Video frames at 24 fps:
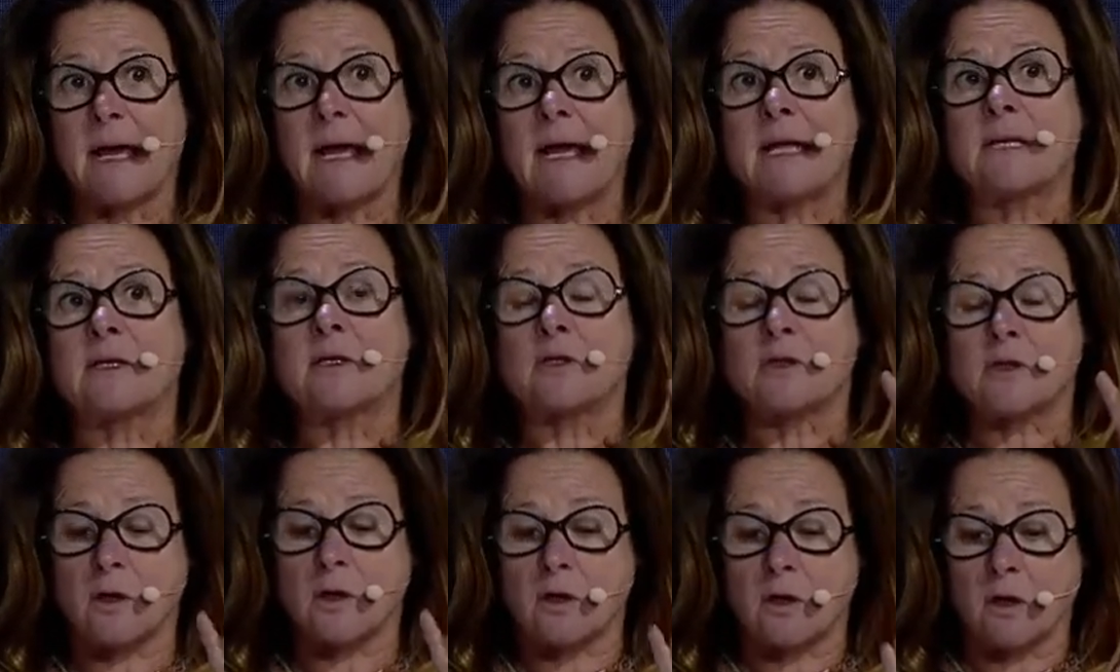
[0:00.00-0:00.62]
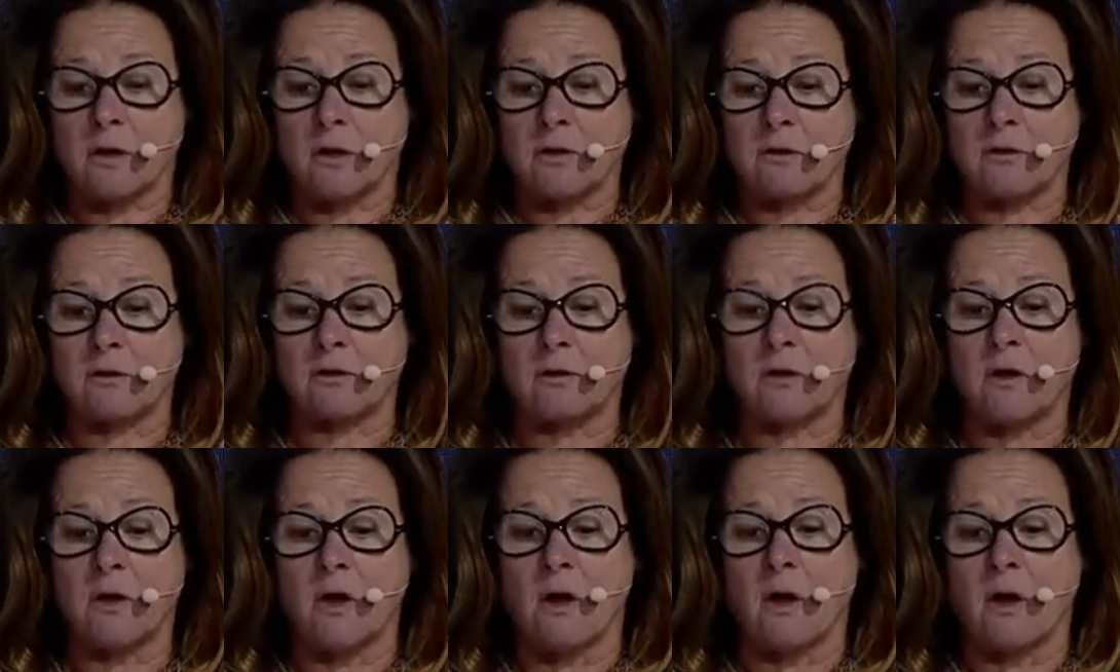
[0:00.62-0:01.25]
and
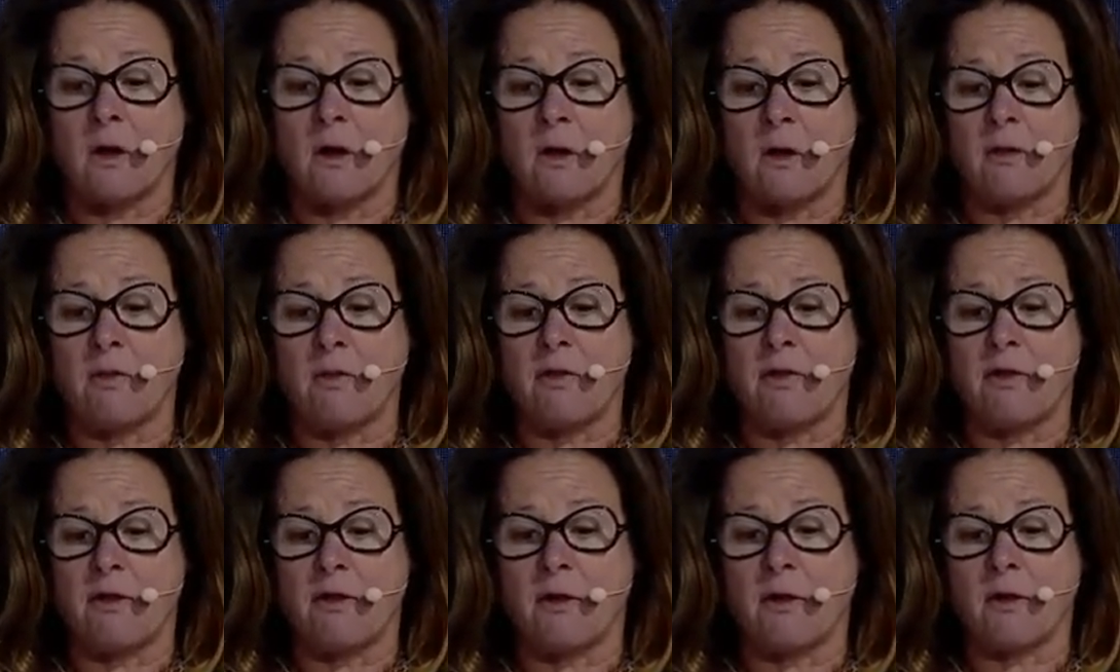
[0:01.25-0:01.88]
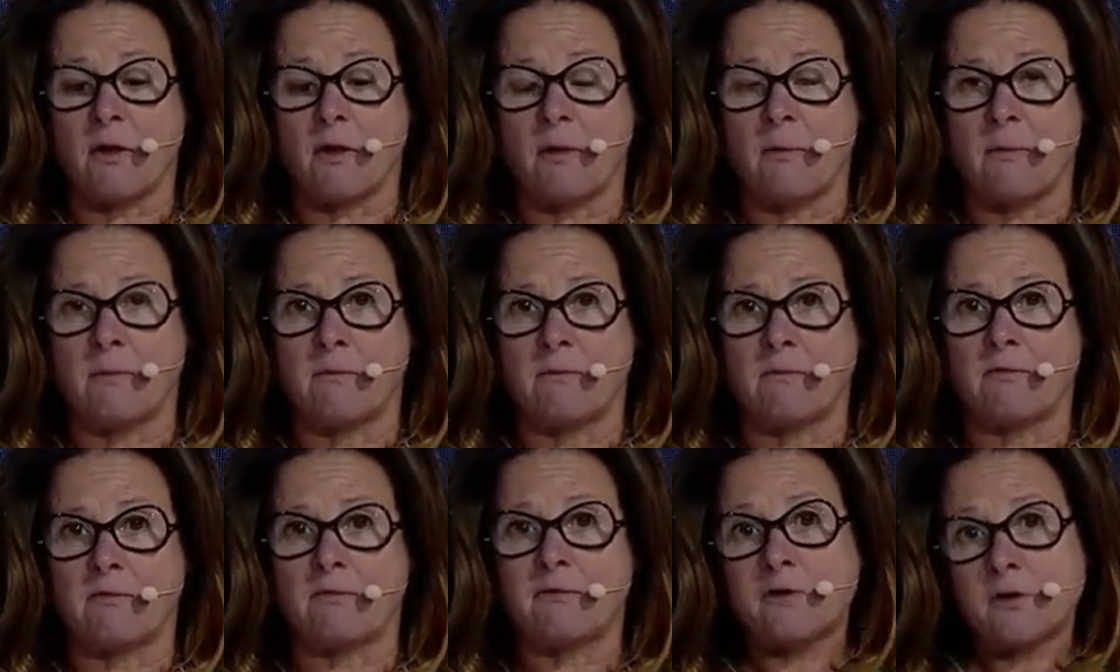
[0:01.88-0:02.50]
second on
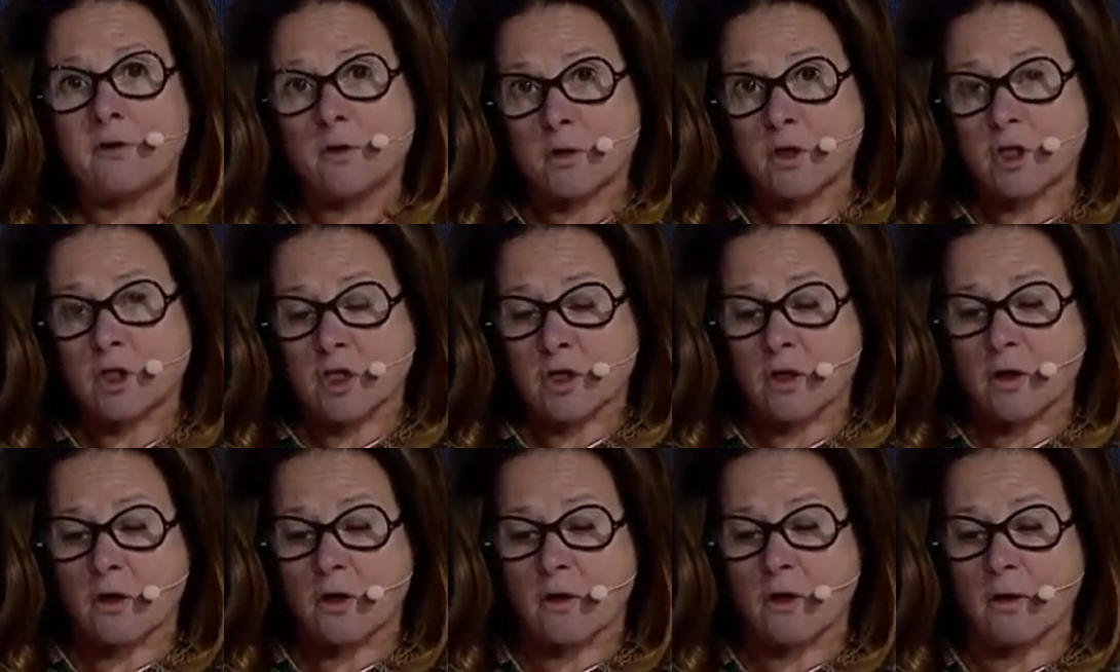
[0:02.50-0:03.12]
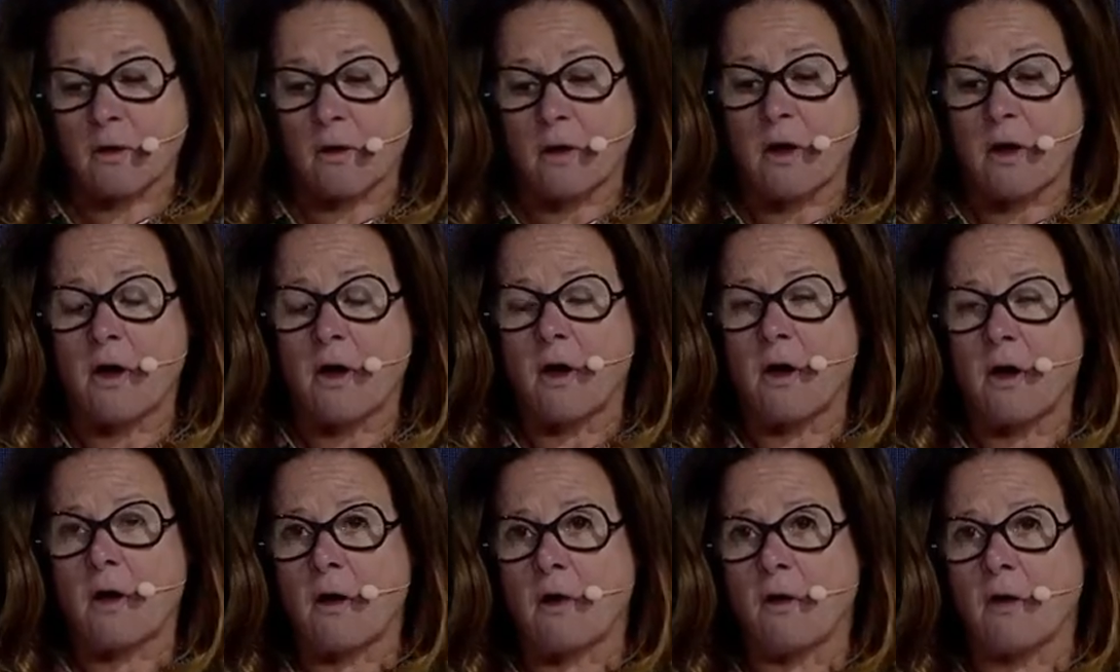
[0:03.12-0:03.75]
the future
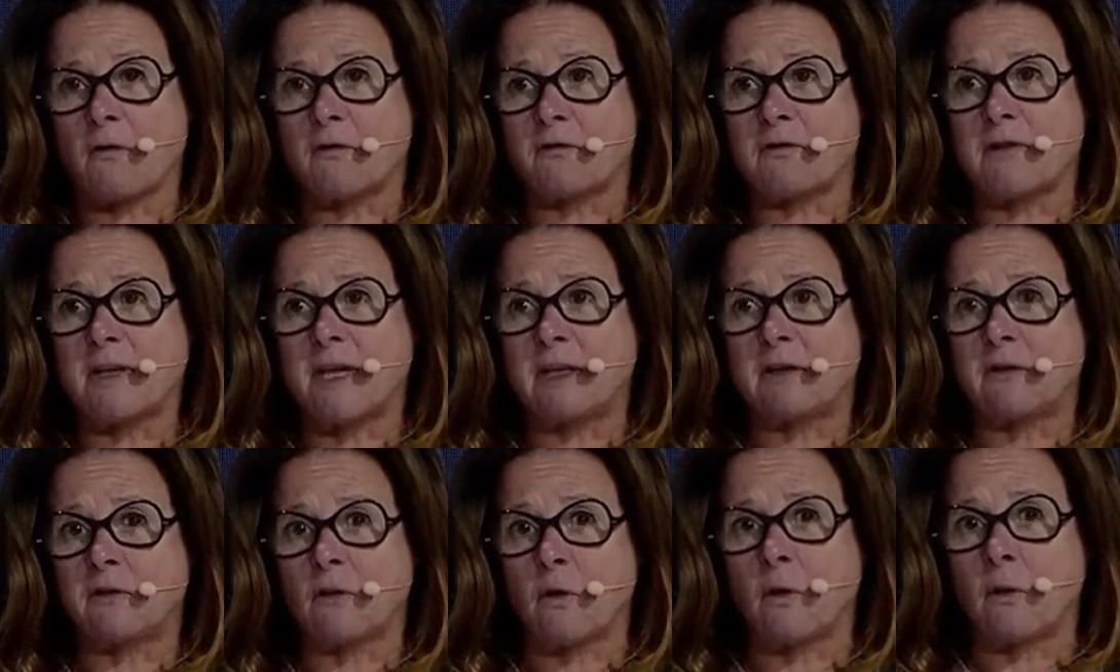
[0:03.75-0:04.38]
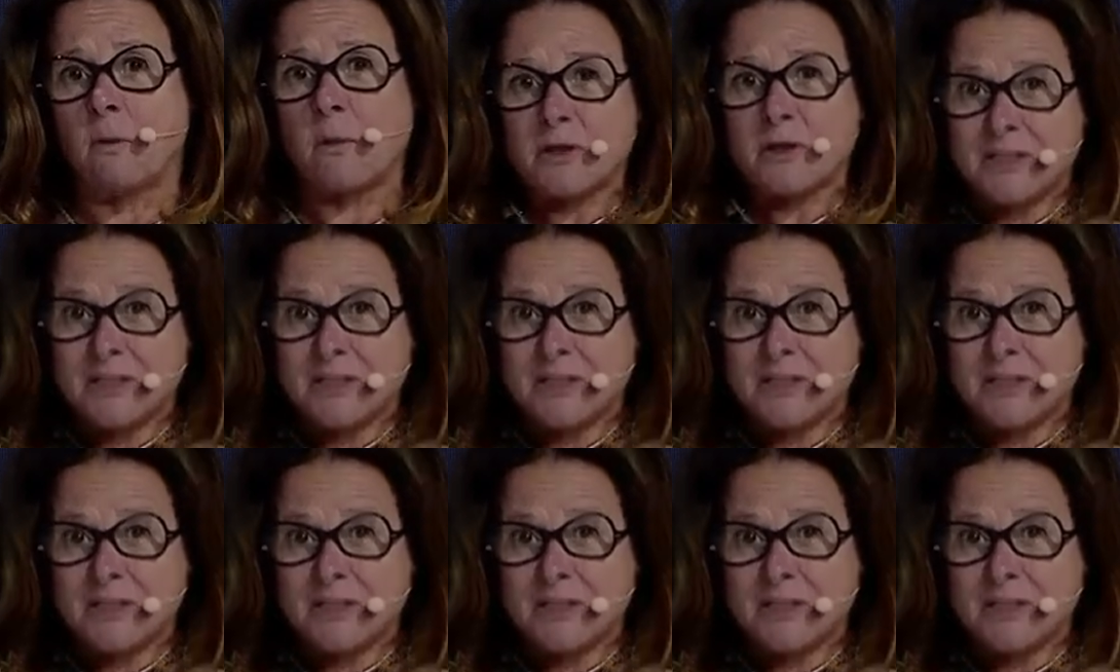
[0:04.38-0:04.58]
of NATO.